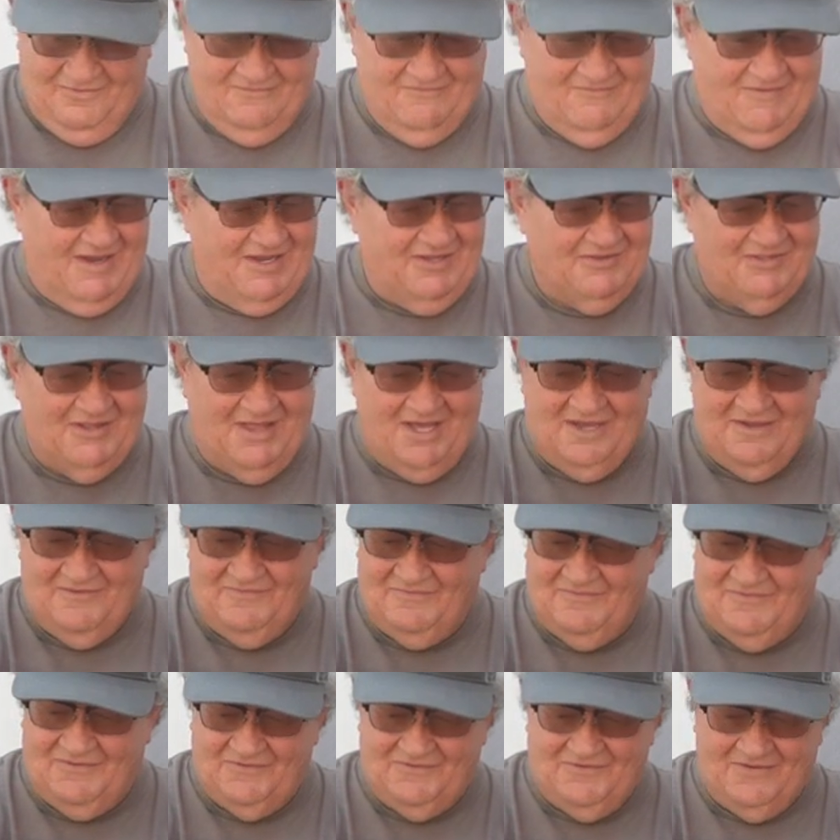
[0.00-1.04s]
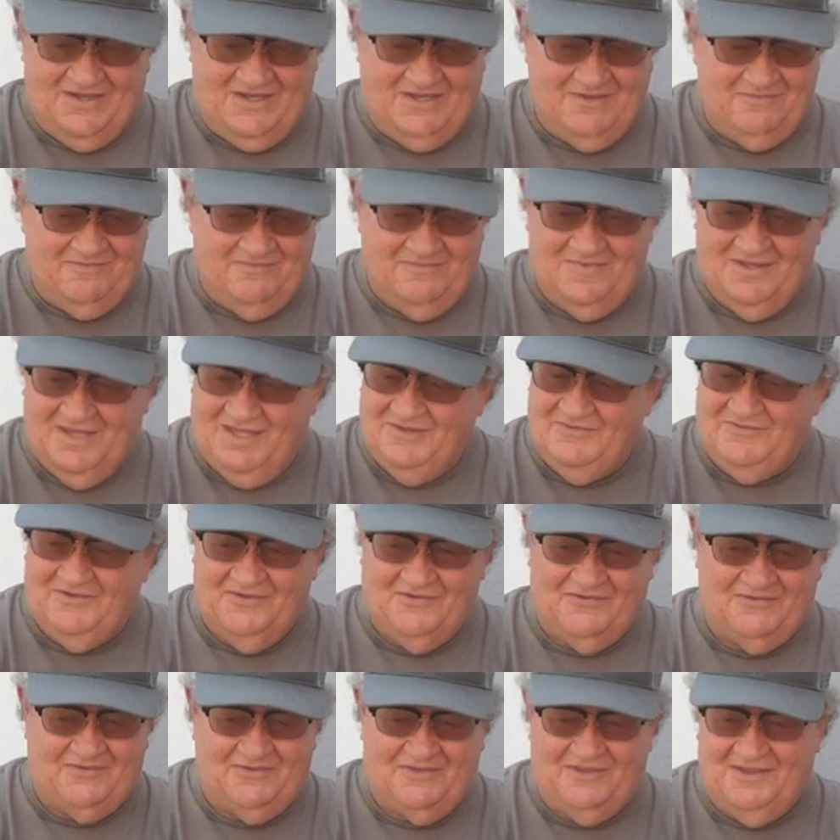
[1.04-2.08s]
van life, I said, it
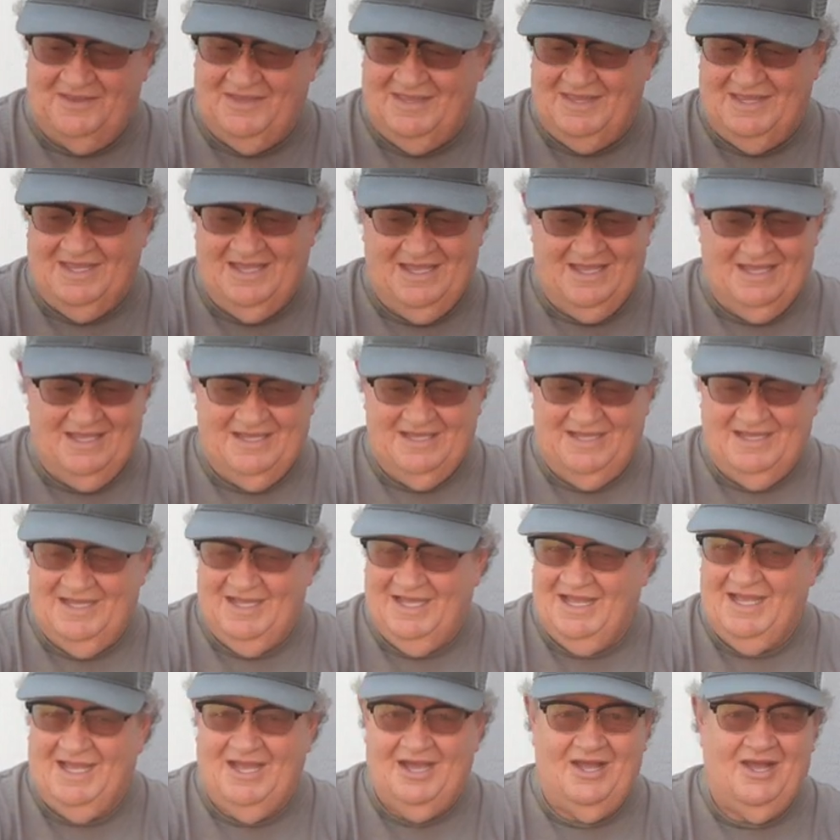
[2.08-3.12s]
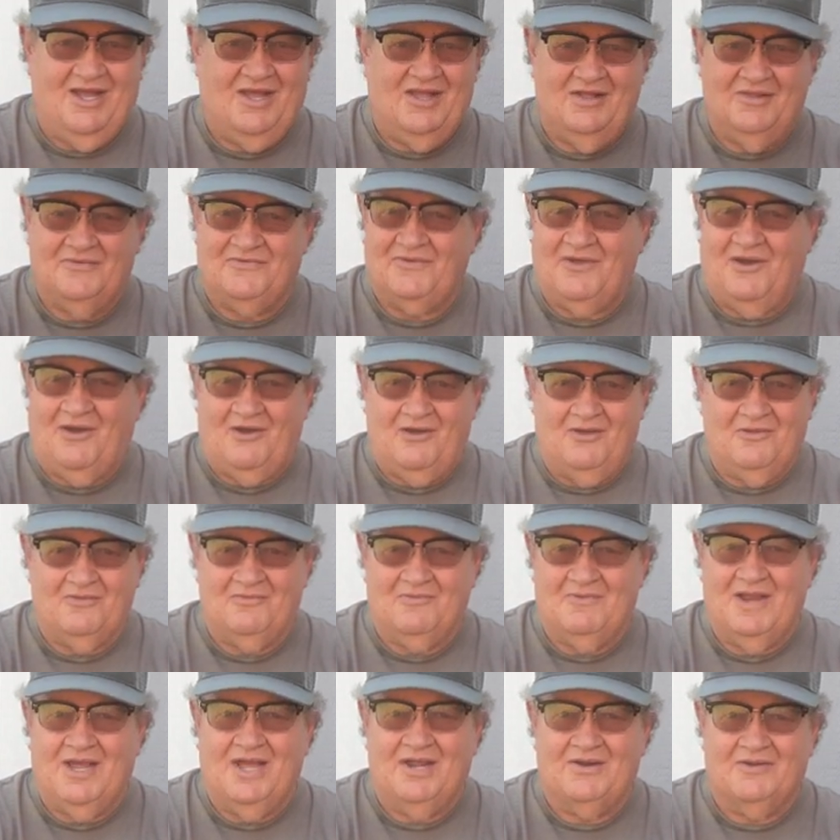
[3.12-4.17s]
just, it's all
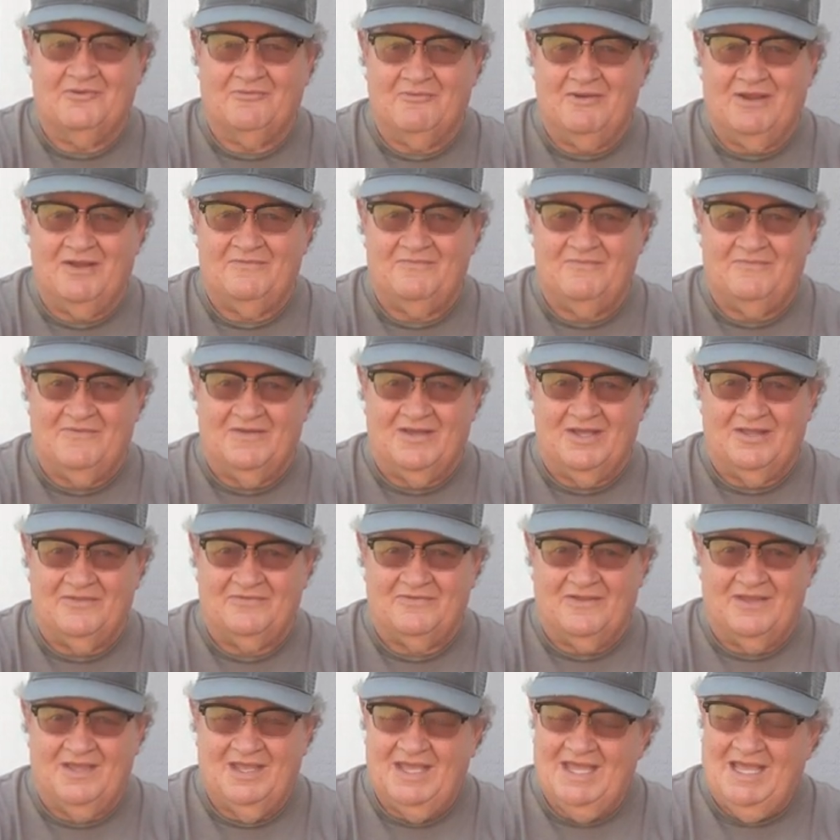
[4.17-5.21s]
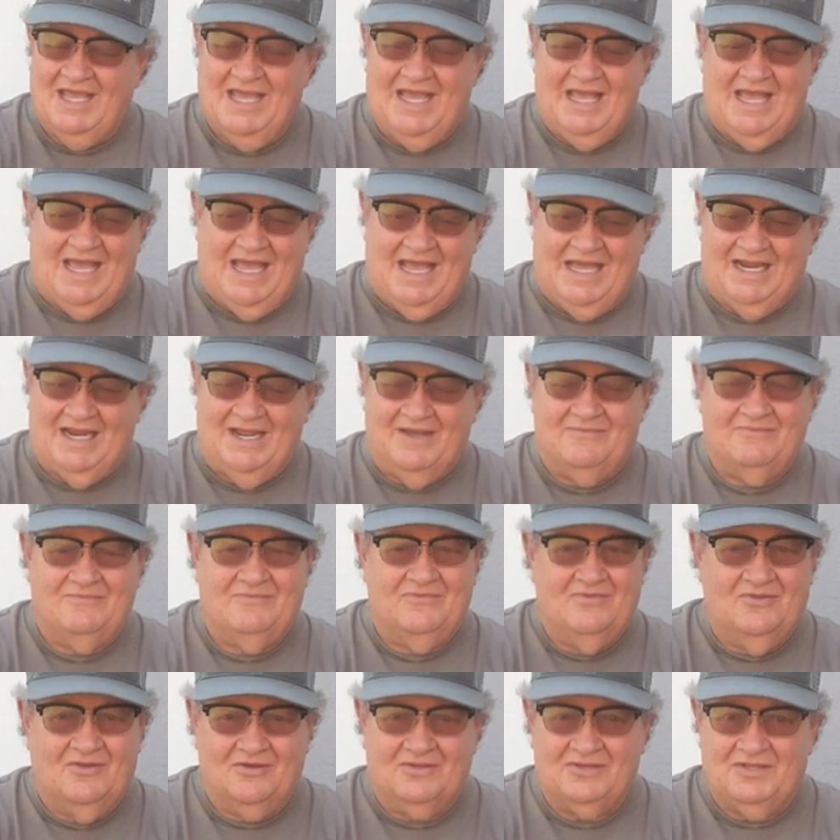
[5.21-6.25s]
around a great fit. And
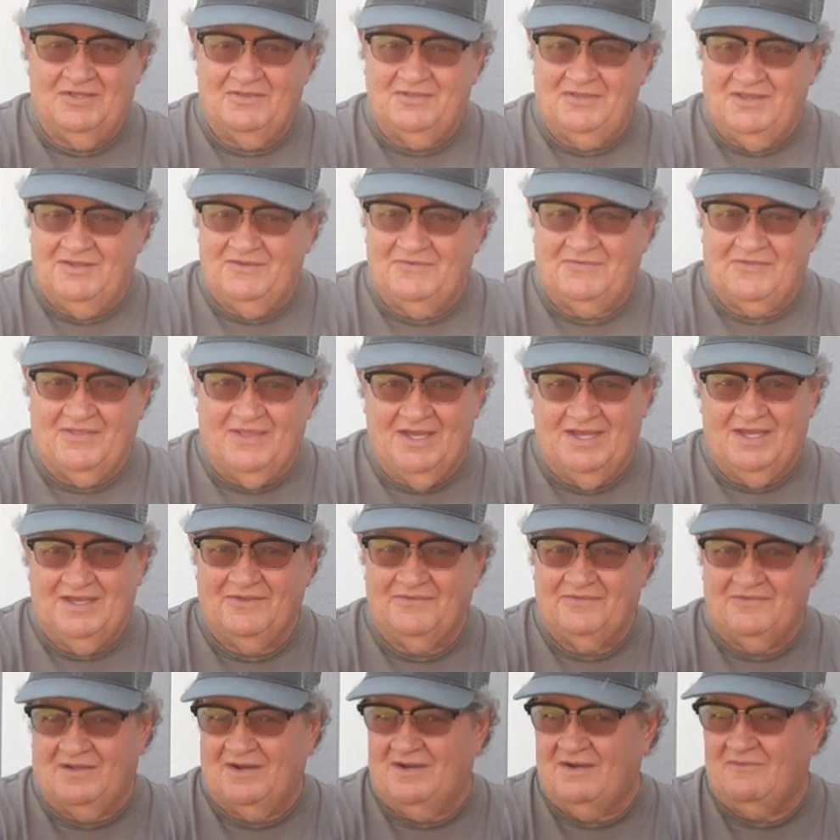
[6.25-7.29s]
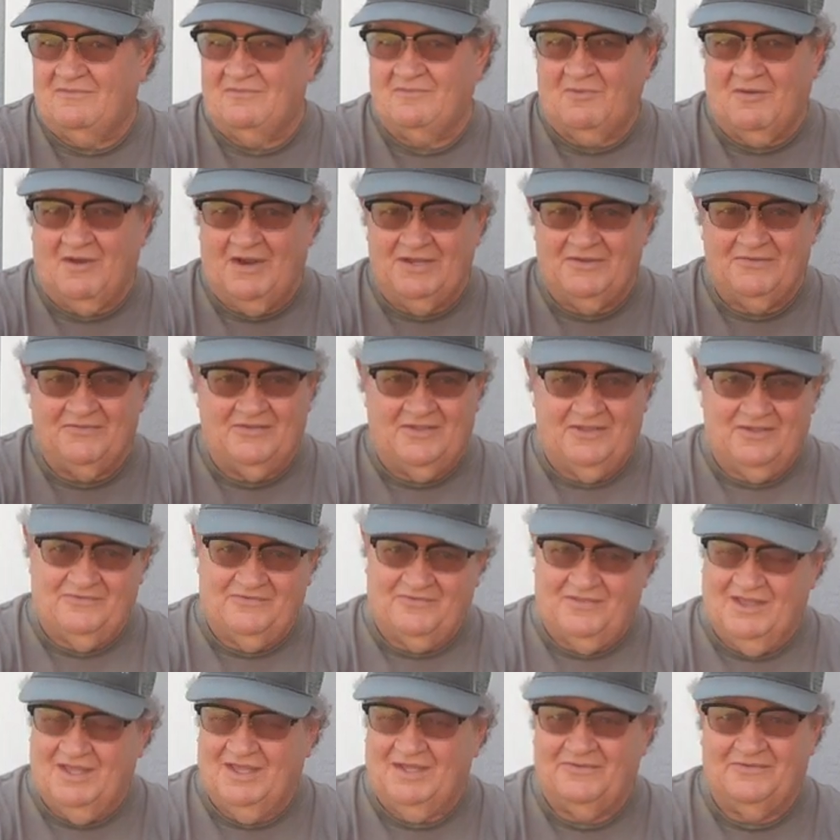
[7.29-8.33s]
I've looked at these things and I've priced these
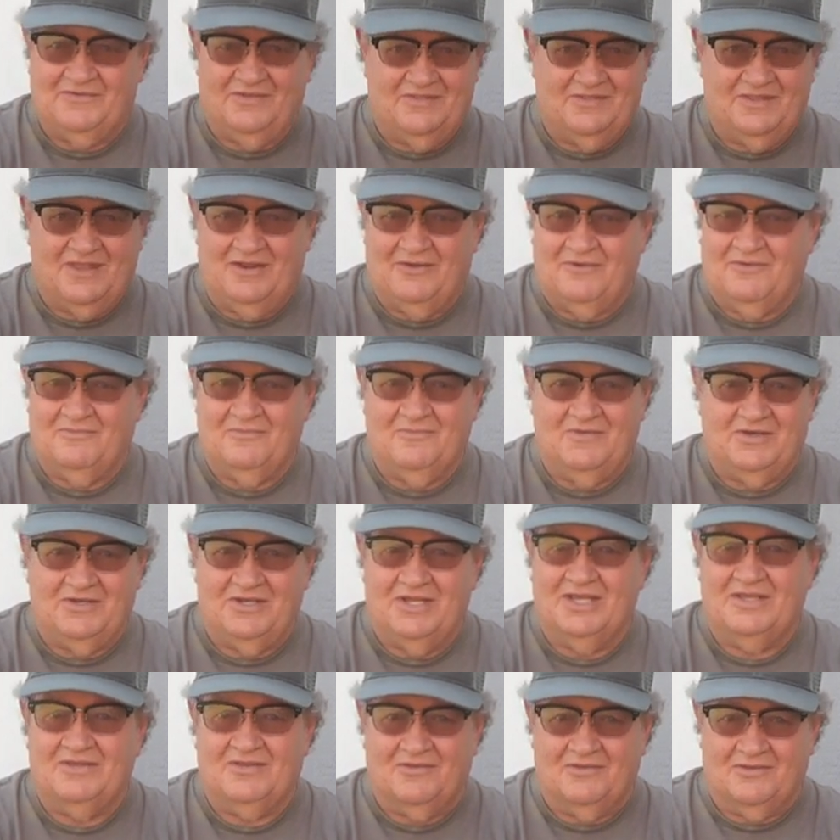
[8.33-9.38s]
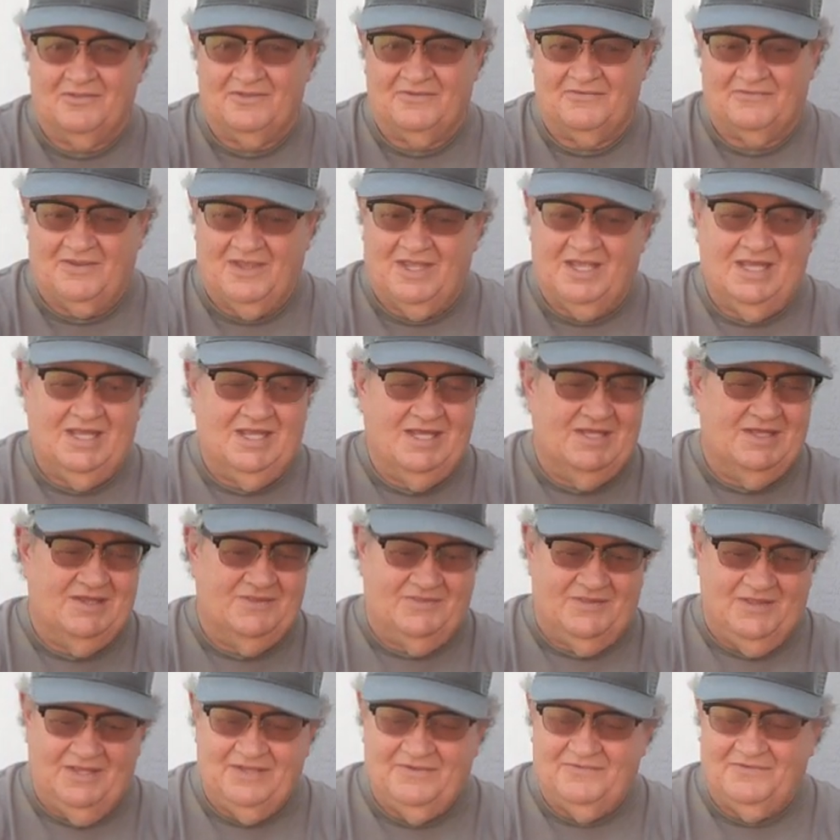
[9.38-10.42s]
things and they are ridiculous.
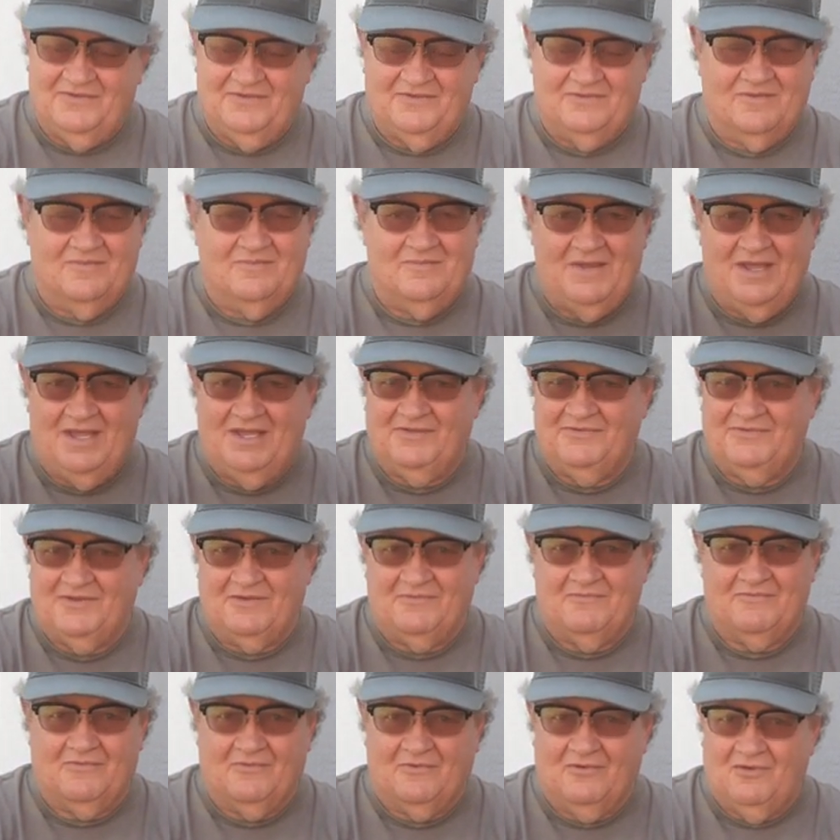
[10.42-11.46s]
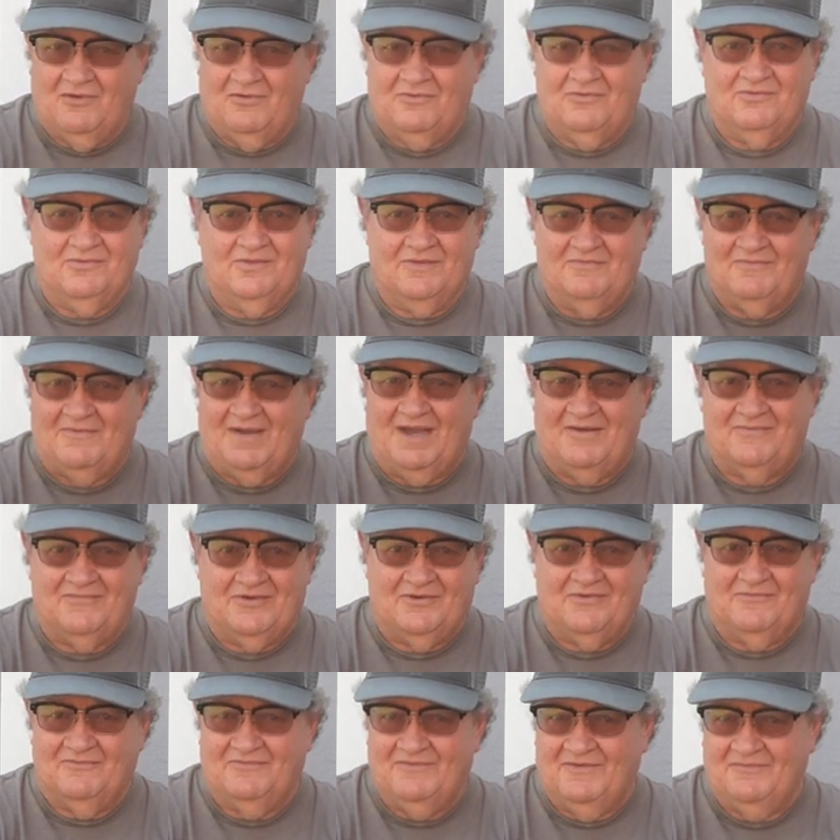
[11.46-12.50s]
This is amazing for only
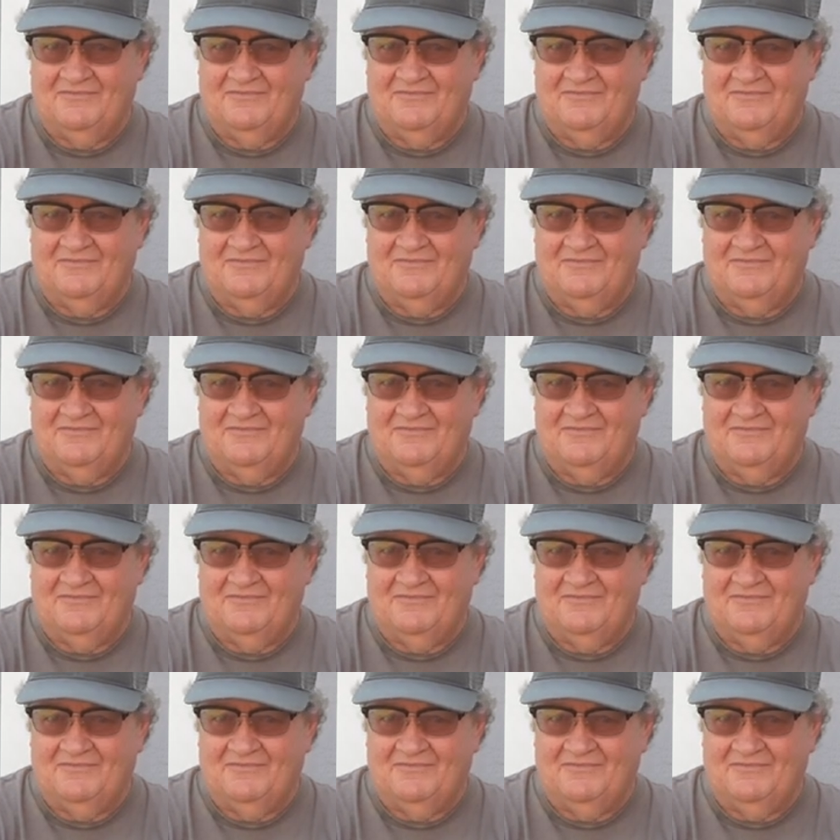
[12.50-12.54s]
$550.